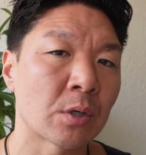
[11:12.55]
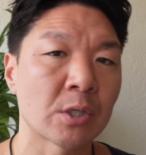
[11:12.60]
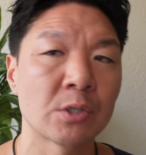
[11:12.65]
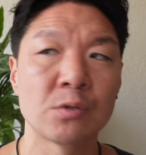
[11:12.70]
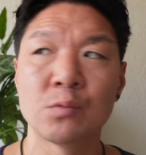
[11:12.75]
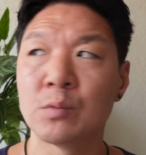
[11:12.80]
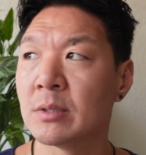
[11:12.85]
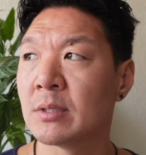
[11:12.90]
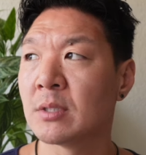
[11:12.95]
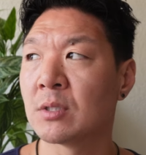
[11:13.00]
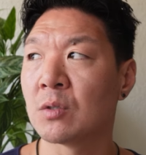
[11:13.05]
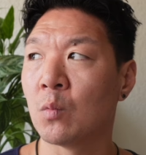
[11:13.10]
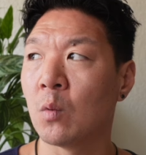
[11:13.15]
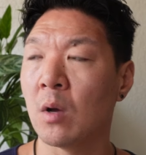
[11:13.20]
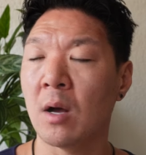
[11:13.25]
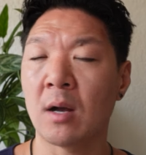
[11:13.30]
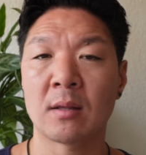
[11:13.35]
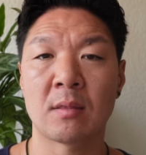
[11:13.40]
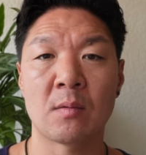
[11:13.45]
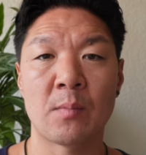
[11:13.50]
Are you willing to
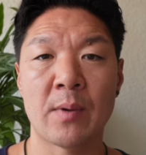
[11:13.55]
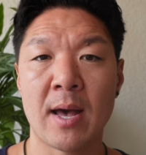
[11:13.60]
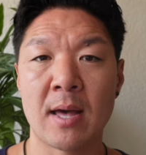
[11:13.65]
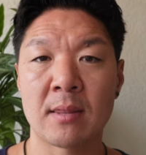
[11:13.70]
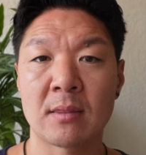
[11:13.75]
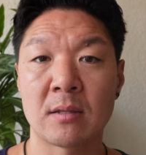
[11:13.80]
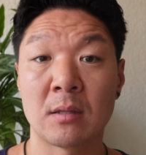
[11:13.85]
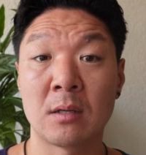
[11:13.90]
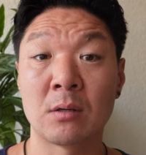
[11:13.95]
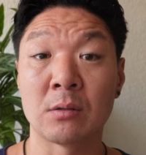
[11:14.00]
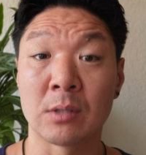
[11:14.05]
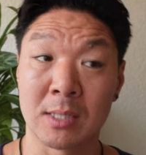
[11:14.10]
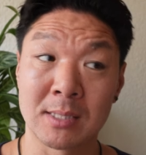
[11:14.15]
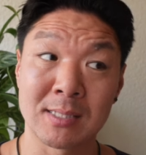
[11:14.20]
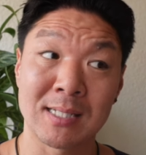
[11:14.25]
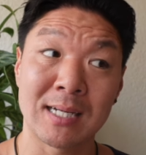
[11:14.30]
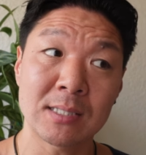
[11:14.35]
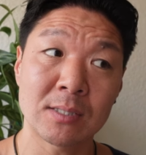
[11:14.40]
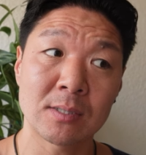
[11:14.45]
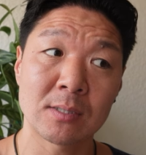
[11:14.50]
walk the path alone?
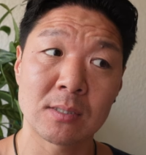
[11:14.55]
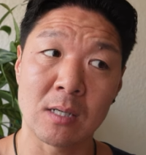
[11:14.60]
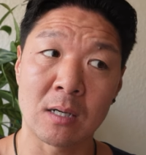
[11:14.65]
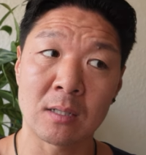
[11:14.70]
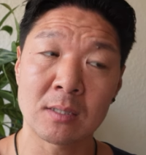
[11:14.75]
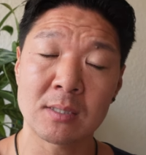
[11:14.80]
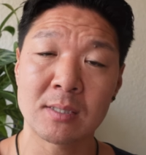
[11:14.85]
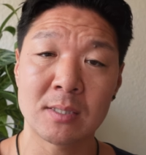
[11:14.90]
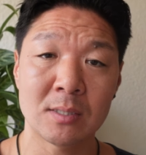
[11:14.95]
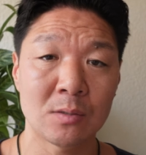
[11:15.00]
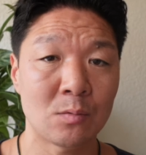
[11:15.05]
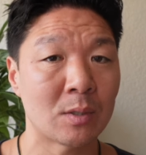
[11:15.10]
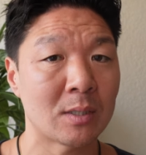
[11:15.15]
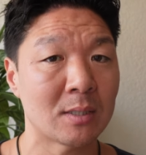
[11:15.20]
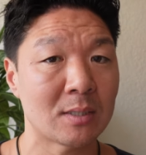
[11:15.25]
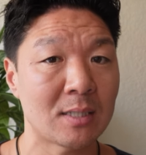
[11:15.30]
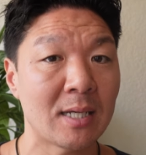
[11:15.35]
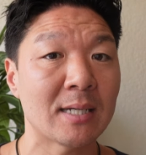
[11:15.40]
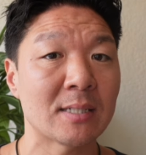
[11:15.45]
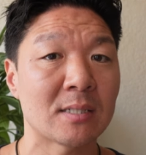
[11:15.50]
Because that's honestly what
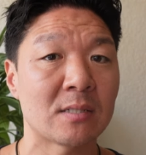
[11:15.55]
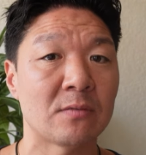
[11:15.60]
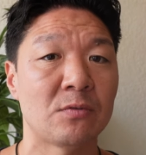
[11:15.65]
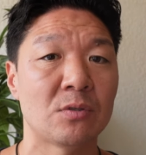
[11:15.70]
it takes.